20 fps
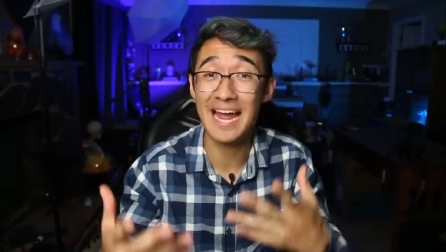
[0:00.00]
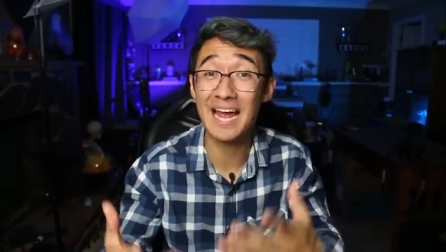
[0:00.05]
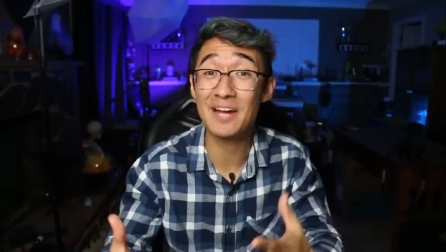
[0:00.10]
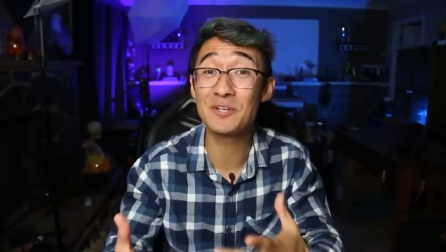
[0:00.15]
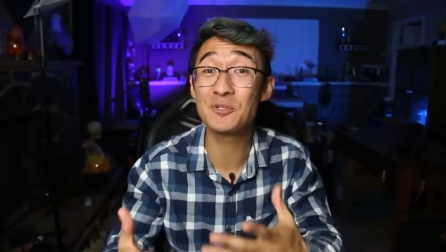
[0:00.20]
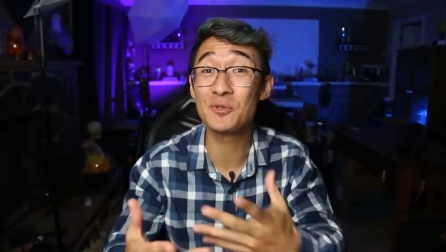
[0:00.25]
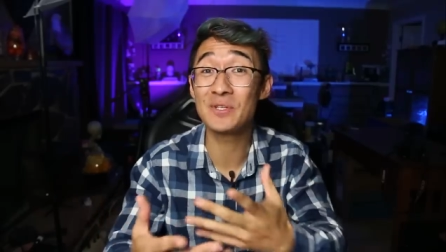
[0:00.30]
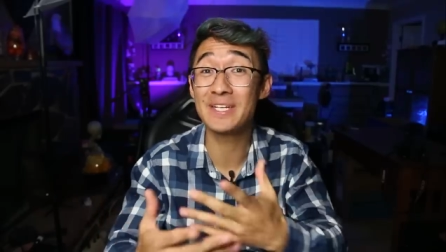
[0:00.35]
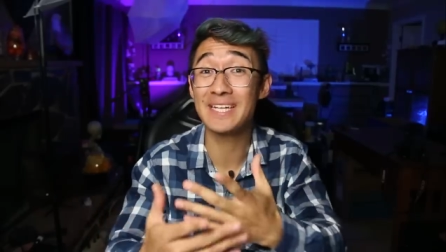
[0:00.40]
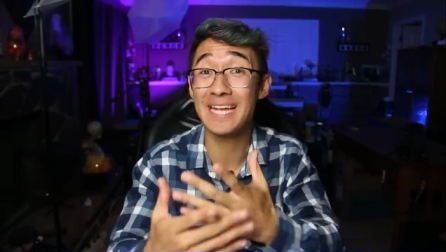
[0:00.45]

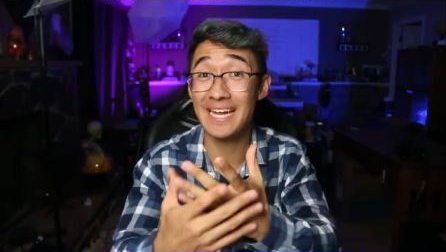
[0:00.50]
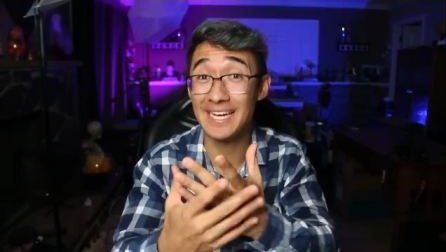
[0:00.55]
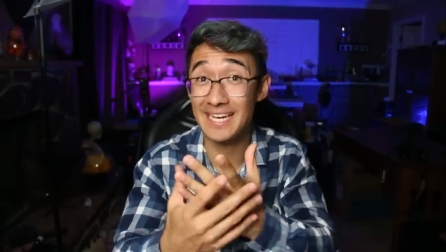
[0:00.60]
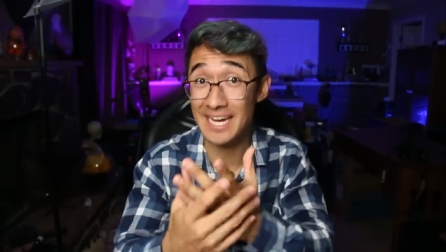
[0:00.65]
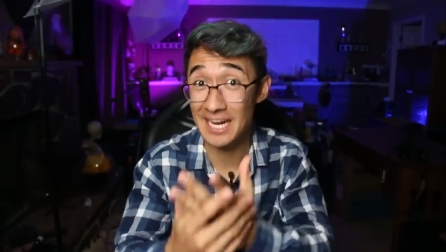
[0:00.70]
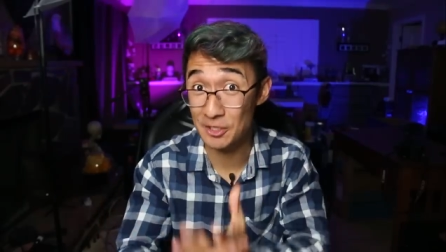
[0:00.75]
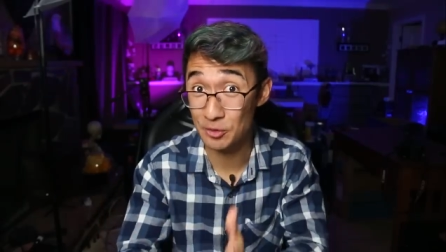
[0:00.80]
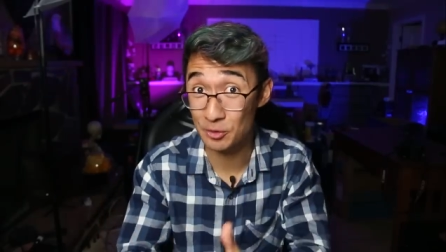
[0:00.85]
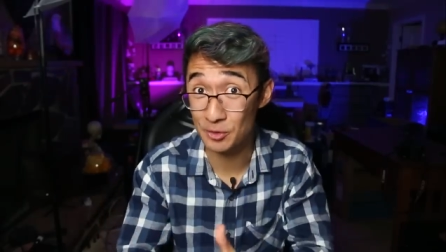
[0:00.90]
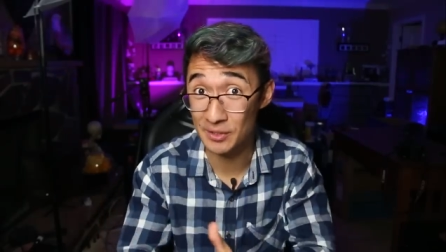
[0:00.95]
actually an
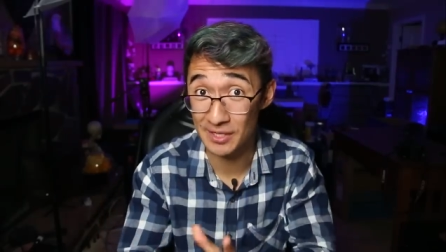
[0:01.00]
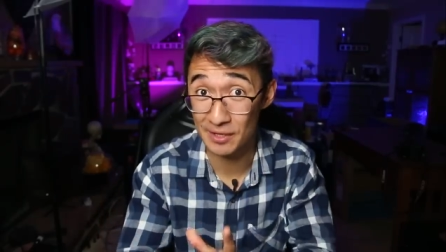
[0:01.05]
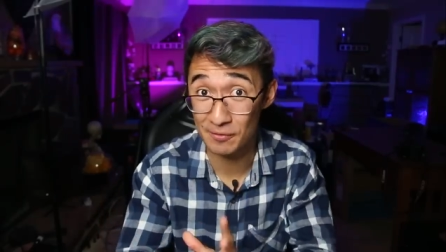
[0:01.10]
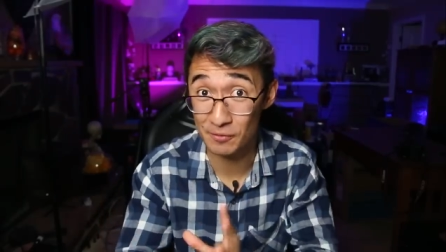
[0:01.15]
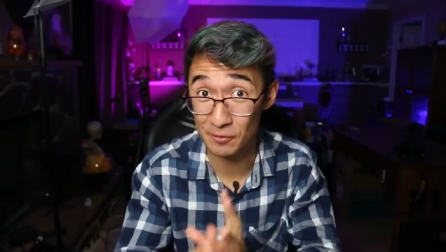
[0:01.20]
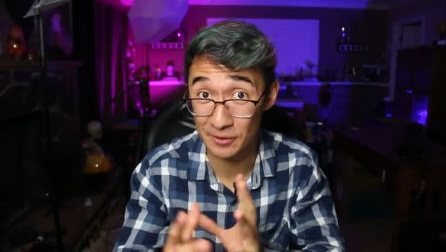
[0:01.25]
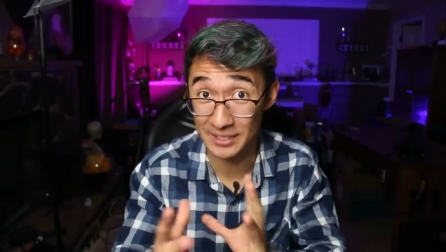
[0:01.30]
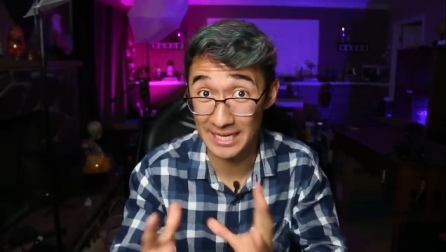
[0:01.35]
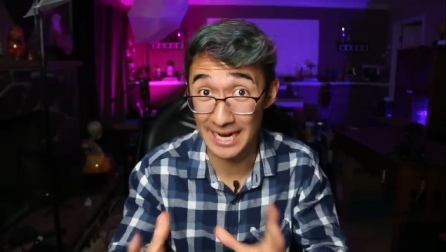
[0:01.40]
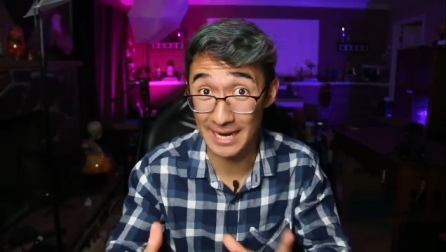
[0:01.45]

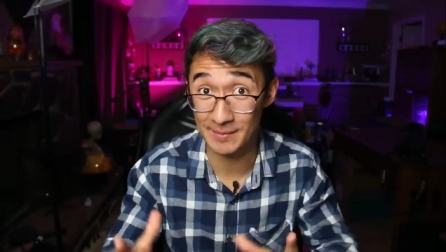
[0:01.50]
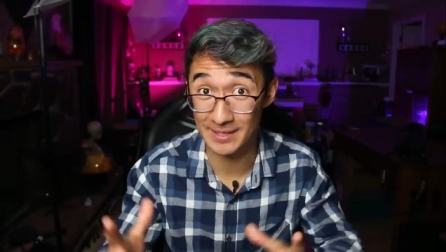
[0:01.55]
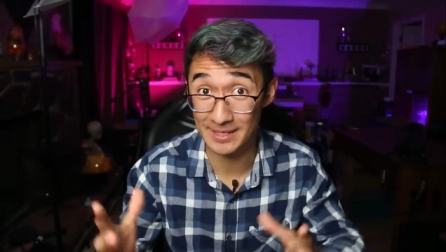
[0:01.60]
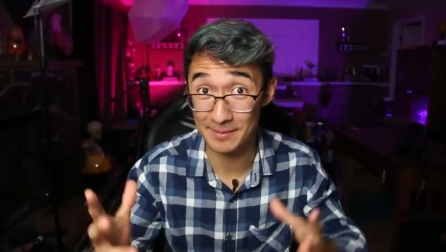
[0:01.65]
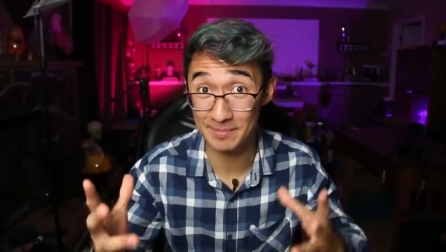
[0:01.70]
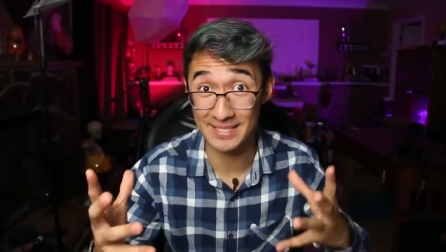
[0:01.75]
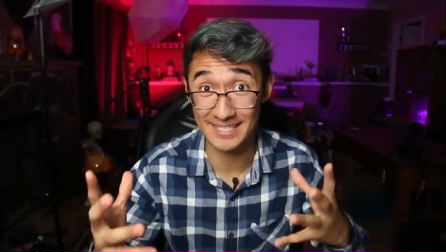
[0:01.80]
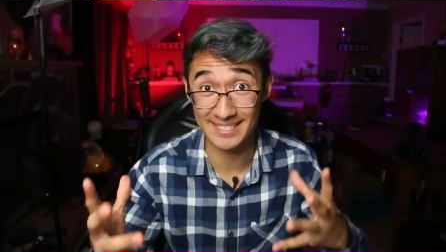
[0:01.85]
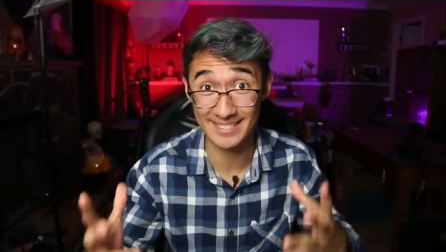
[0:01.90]
entry-level gaming